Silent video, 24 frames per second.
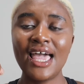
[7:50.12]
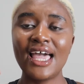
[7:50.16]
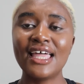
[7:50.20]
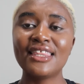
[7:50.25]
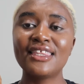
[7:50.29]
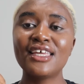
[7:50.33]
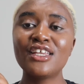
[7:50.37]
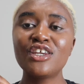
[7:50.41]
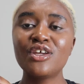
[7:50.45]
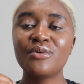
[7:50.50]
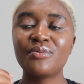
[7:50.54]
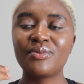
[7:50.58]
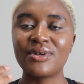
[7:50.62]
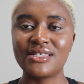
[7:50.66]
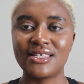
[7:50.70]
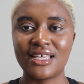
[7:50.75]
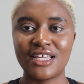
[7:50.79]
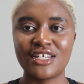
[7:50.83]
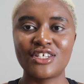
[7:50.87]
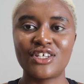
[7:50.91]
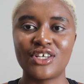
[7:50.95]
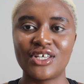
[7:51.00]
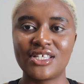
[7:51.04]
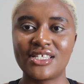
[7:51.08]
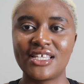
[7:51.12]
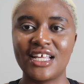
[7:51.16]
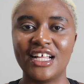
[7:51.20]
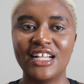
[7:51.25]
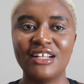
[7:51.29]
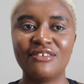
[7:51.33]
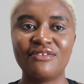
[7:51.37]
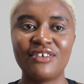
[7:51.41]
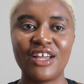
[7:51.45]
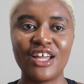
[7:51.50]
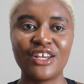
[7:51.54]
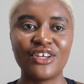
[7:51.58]
and then you present
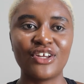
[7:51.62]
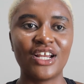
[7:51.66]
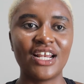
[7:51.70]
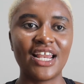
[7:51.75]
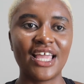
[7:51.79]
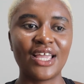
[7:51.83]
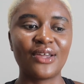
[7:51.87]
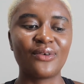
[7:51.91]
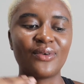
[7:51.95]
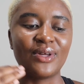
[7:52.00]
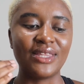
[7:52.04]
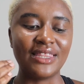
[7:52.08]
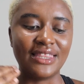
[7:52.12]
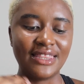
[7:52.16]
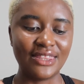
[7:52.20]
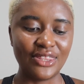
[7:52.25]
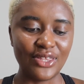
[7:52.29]
yourself and you're like with